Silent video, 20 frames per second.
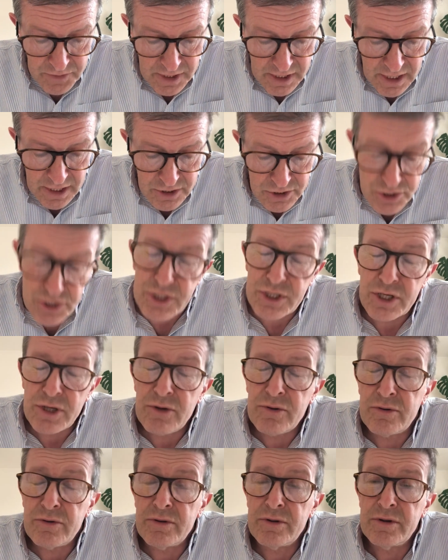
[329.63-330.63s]
Yet
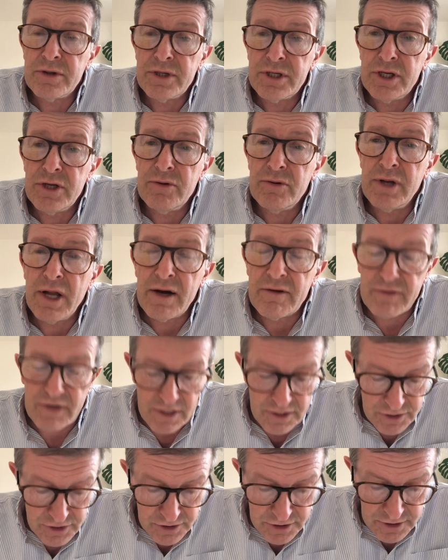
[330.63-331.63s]
still you love
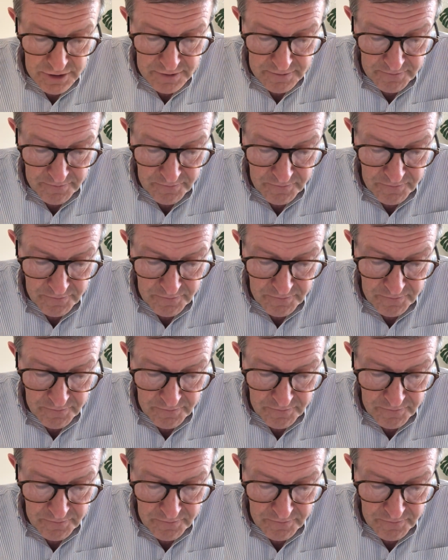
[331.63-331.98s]
us.